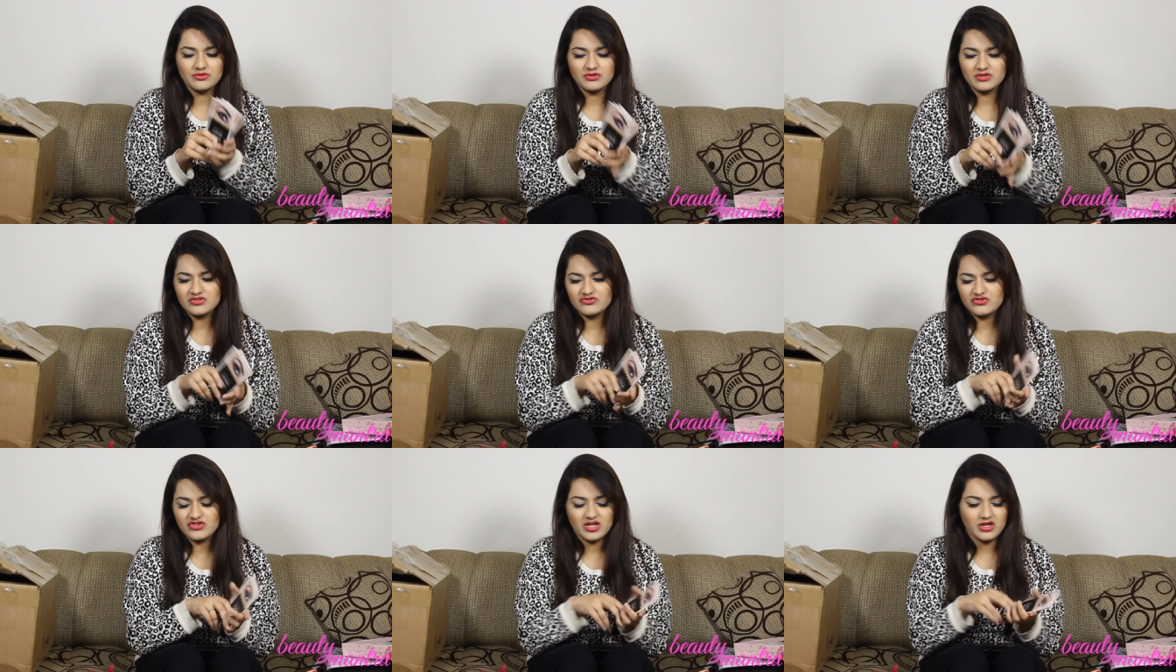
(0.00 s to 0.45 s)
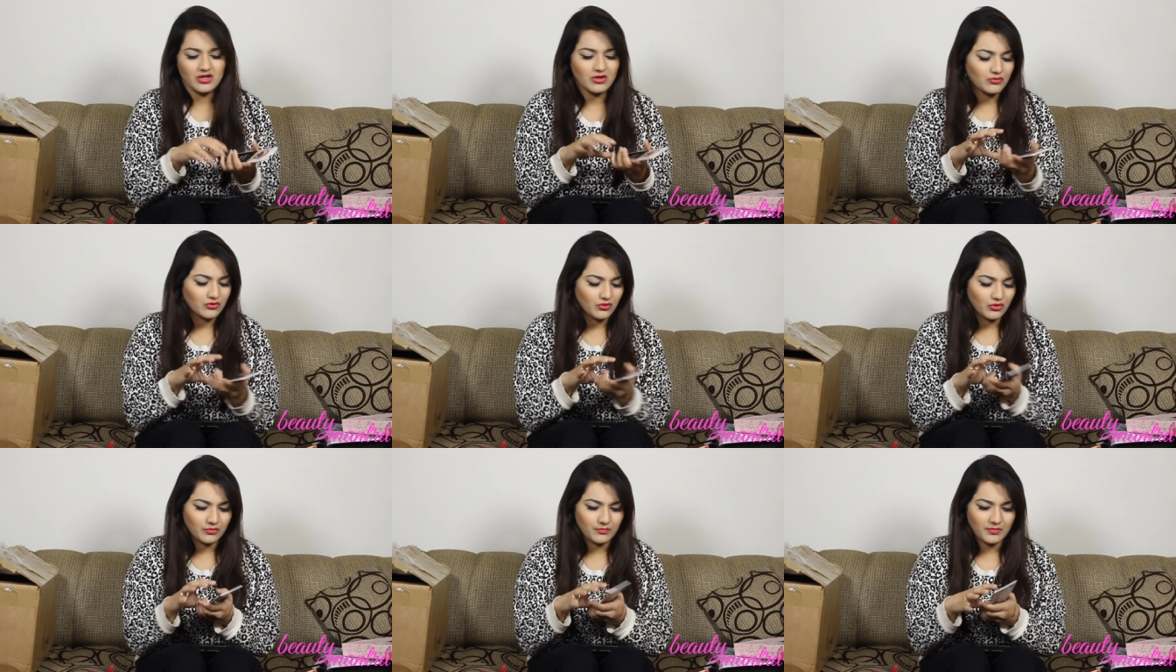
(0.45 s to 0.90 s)
You can check
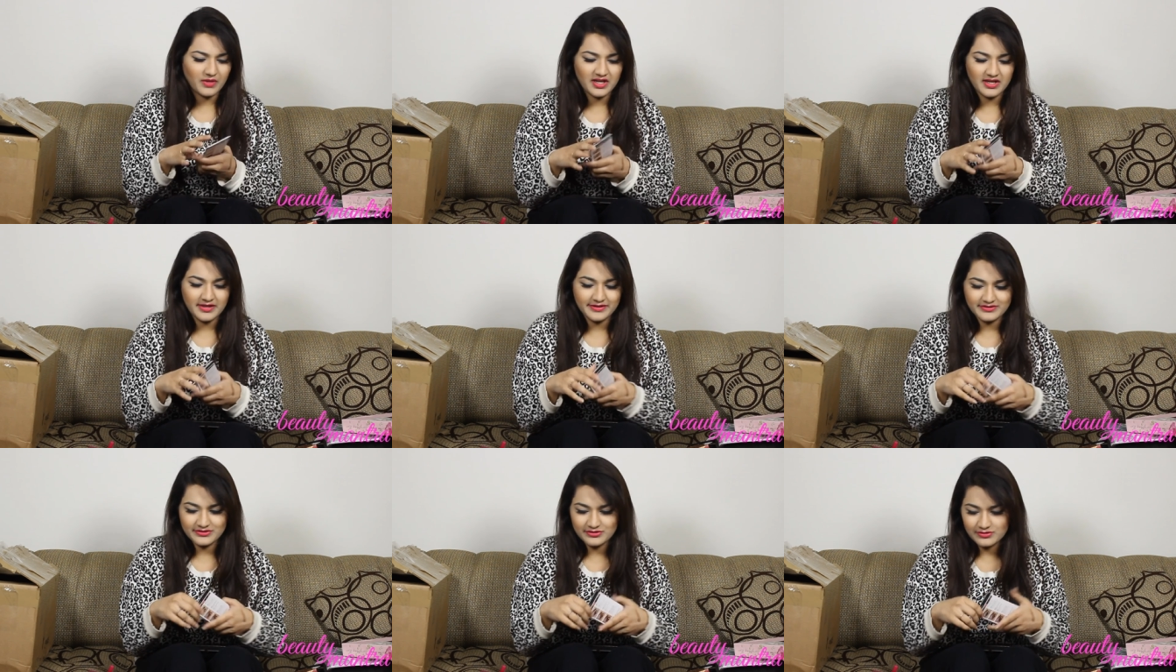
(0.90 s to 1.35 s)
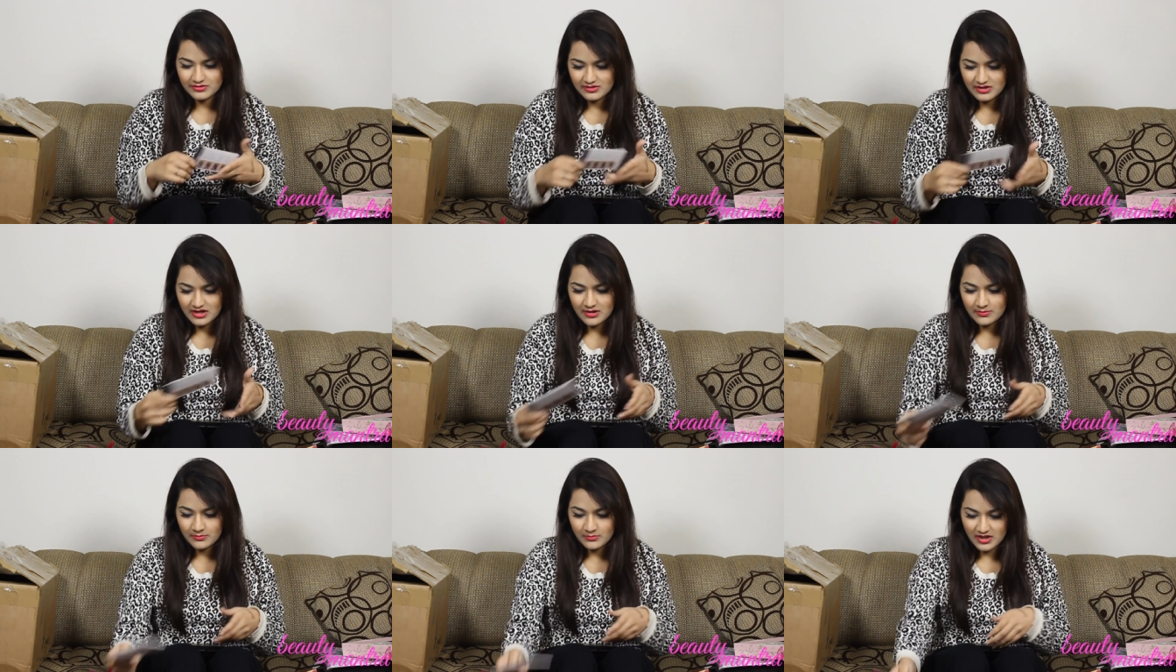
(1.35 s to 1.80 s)
out on my
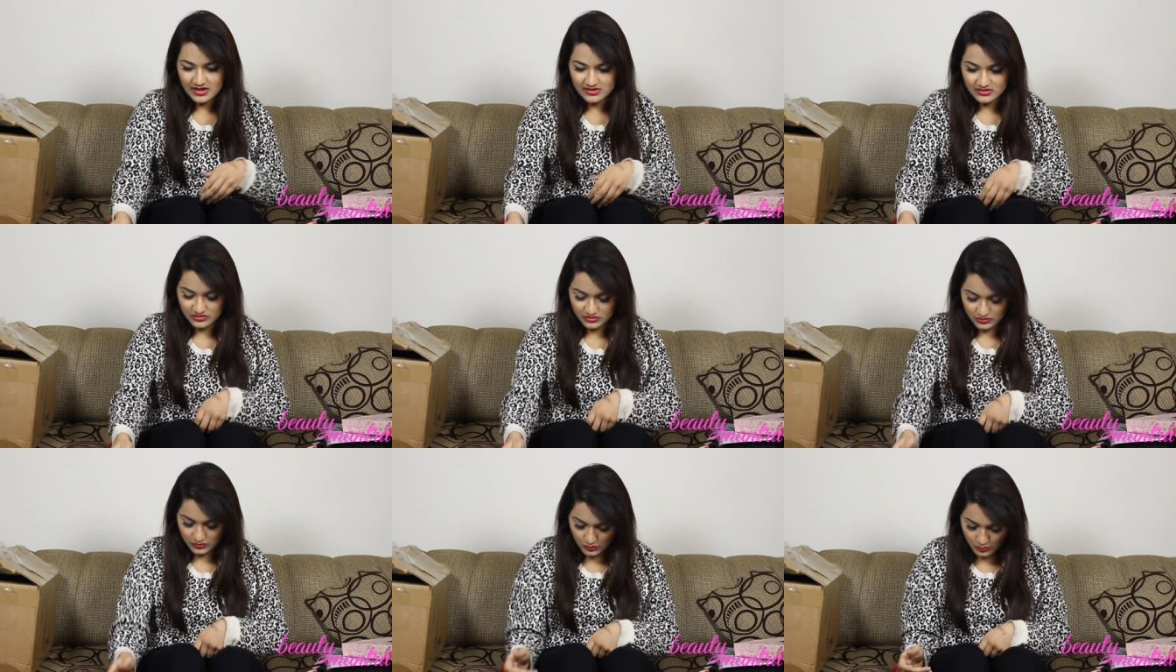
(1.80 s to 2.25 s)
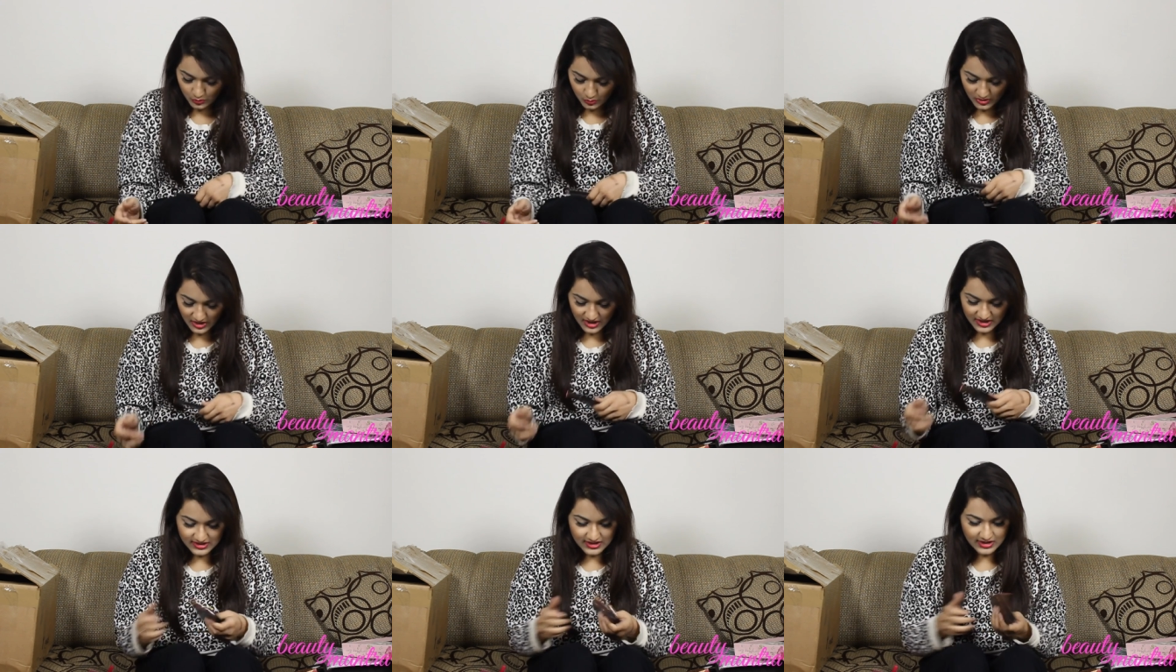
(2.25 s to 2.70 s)
Instagram as
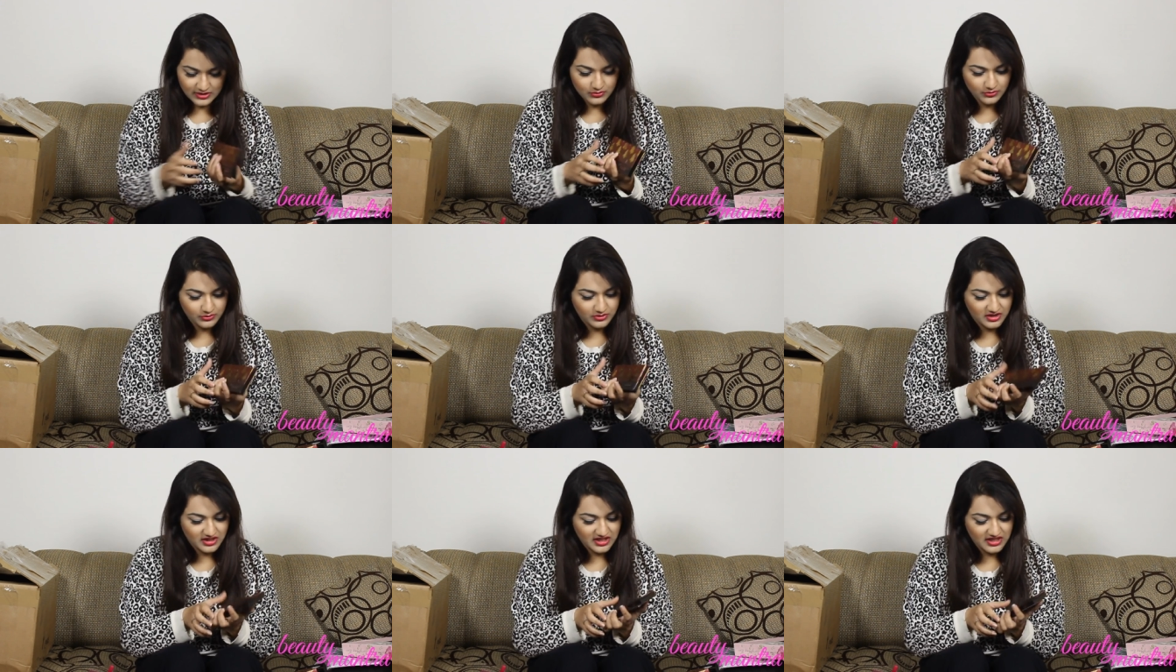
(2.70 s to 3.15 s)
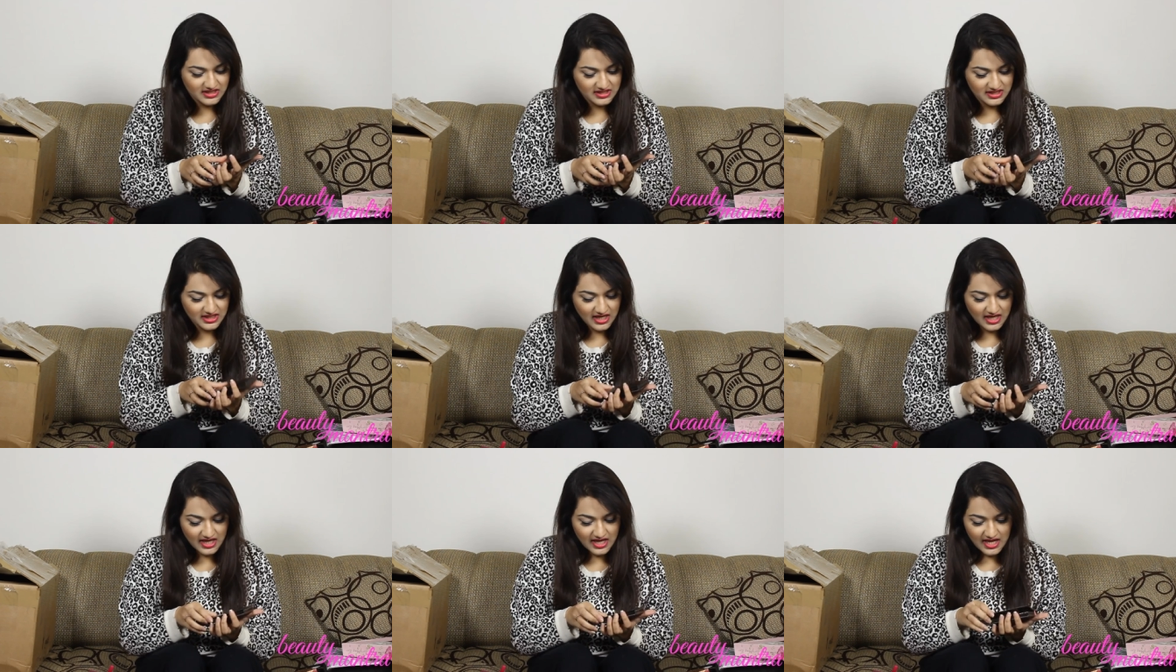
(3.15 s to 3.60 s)
soon as I do these.
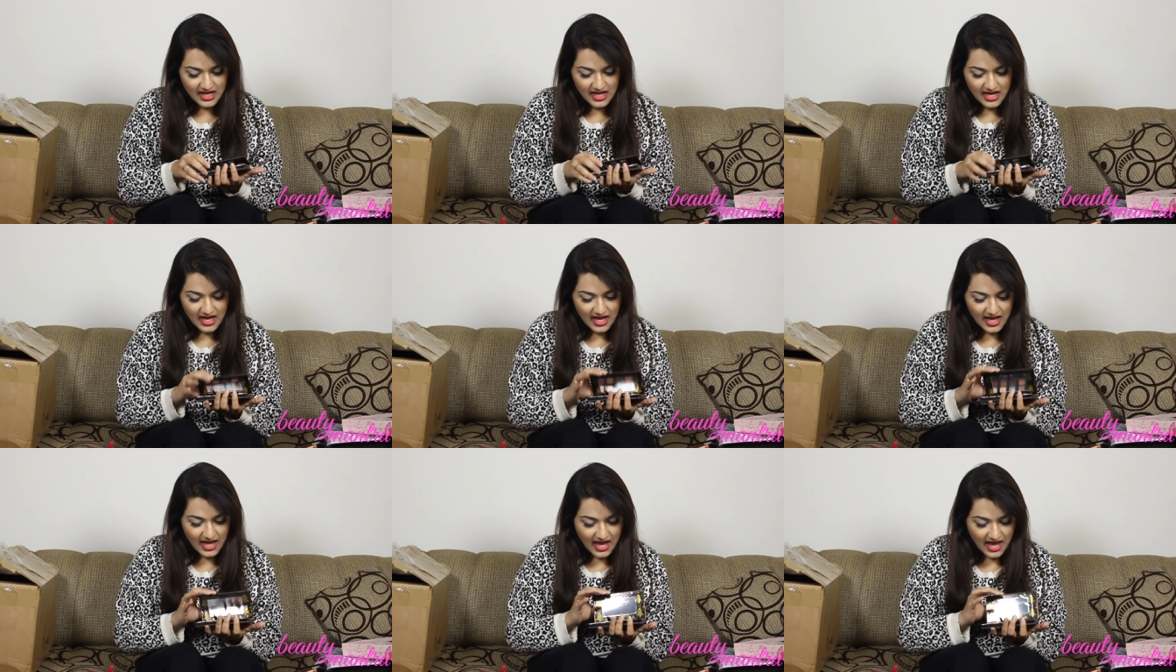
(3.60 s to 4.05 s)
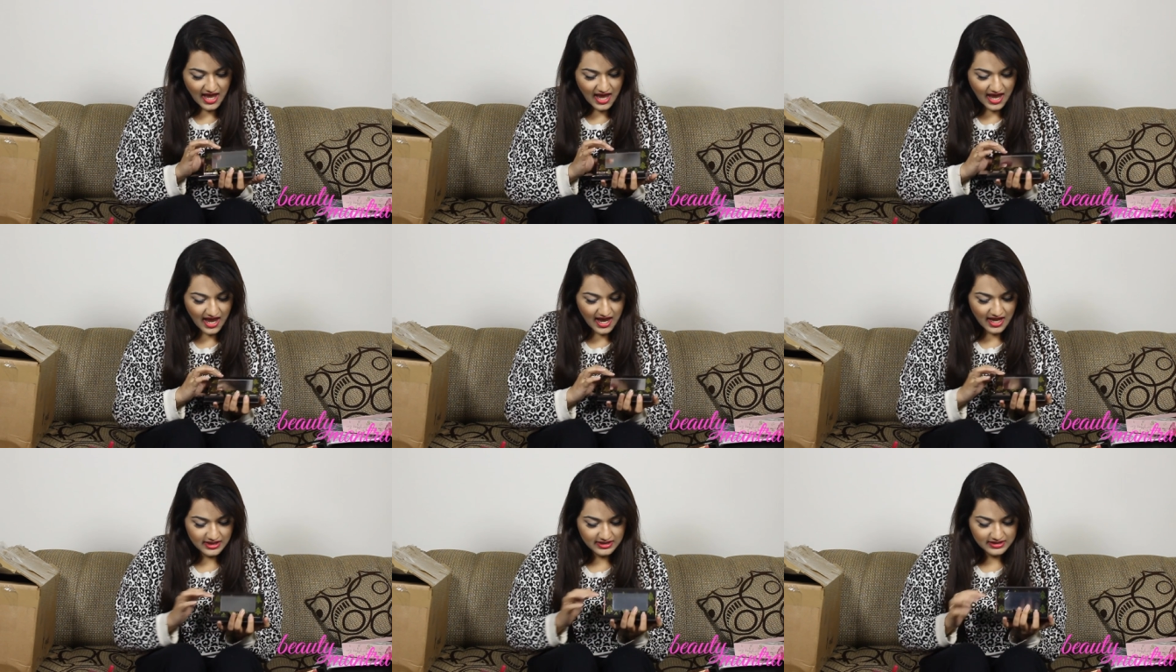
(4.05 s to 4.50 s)

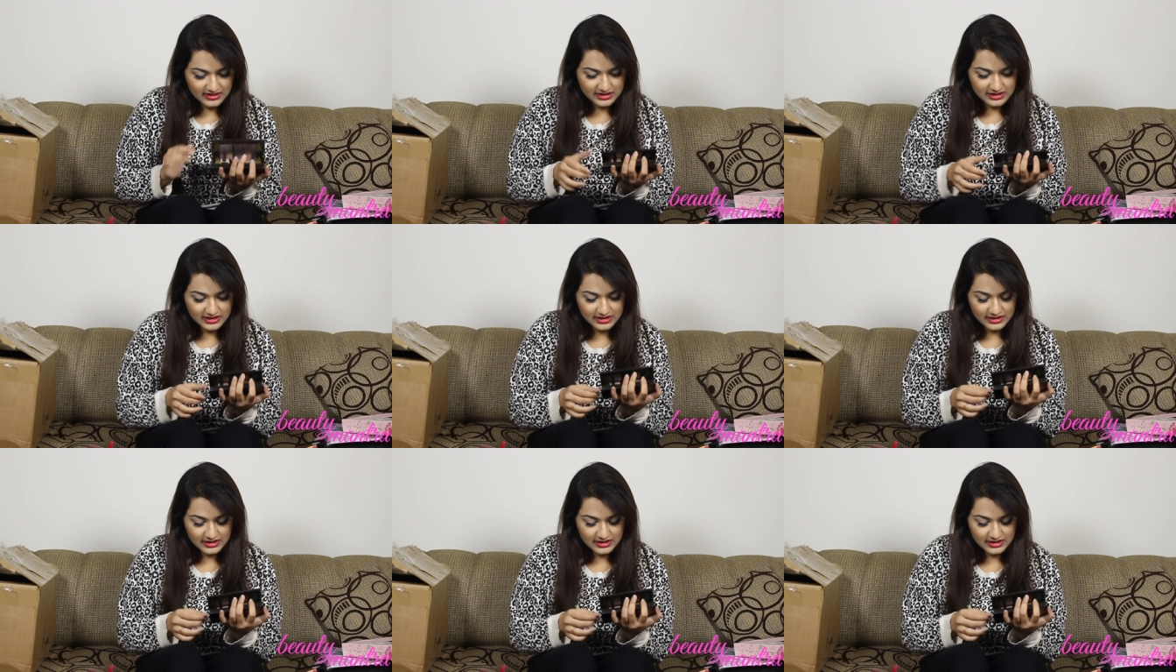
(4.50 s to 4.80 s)
And